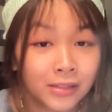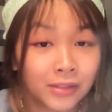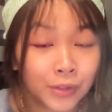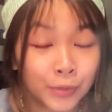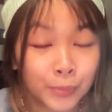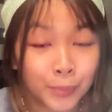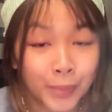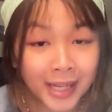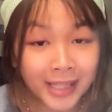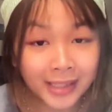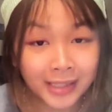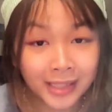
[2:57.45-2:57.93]
on
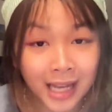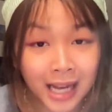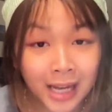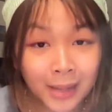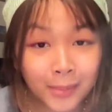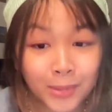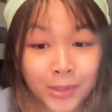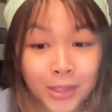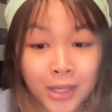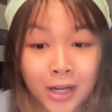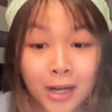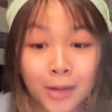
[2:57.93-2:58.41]
my
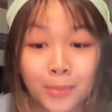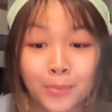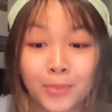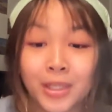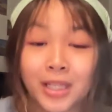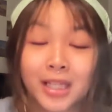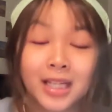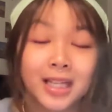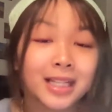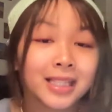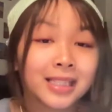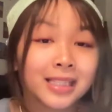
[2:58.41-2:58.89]
laptop
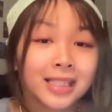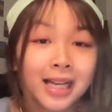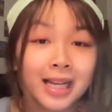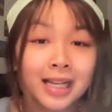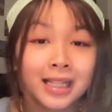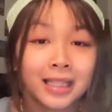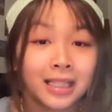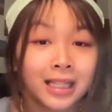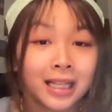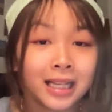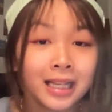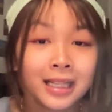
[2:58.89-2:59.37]
because I
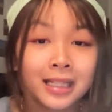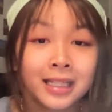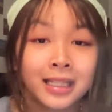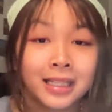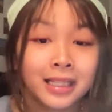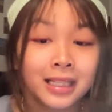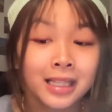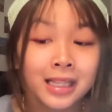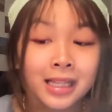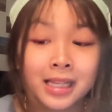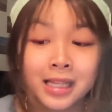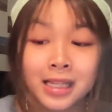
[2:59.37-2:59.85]
like
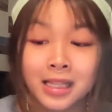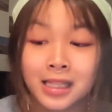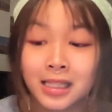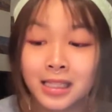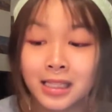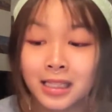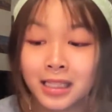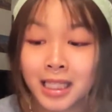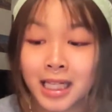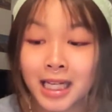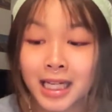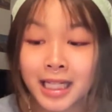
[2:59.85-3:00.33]

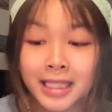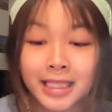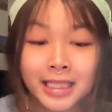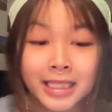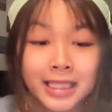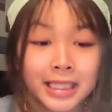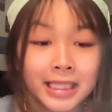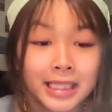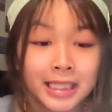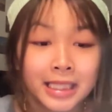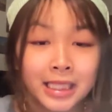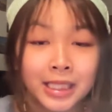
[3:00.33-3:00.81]
the
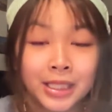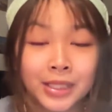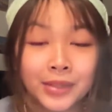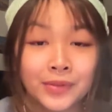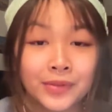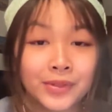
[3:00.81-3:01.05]
idea of